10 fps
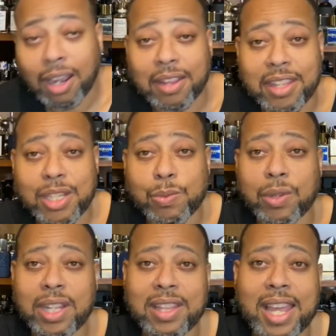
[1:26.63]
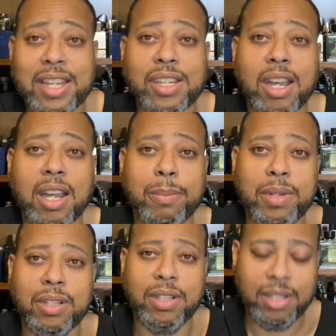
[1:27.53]
These will get that job
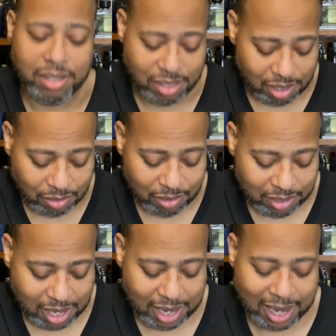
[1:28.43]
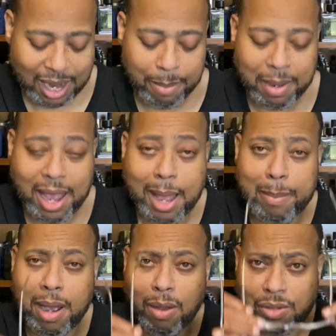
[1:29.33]
done. So now that I got my
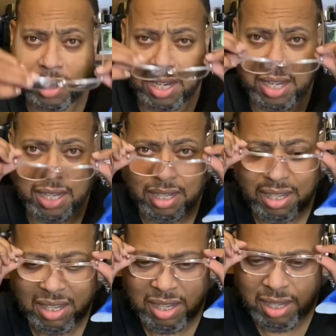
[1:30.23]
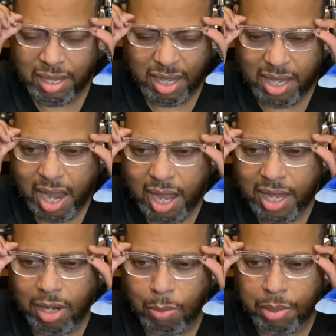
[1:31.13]
eyeballs clean, and y'all
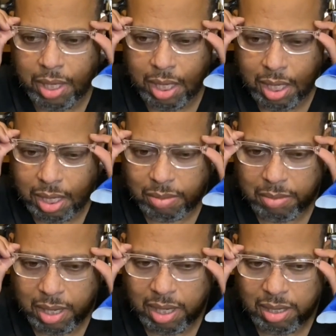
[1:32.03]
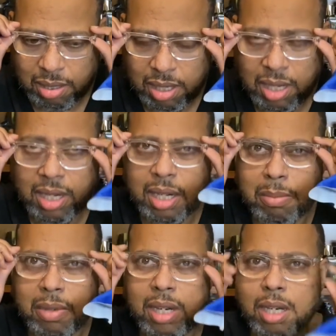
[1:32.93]
ain't gonna believe this, man,
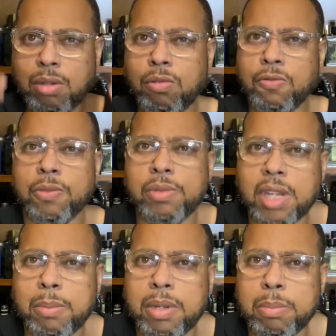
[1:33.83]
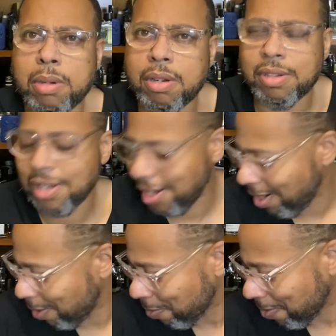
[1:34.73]
that dude from JB Butters, I ain't
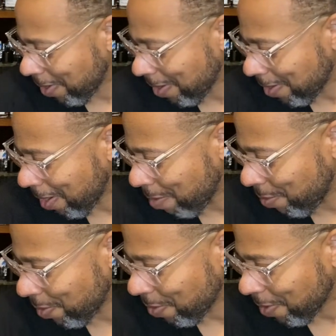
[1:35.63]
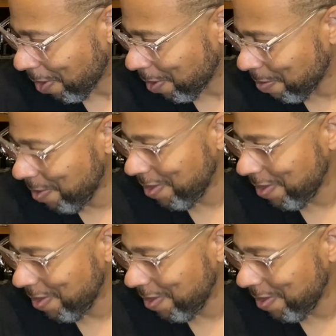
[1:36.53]
even gonna say his name, we just gonna call him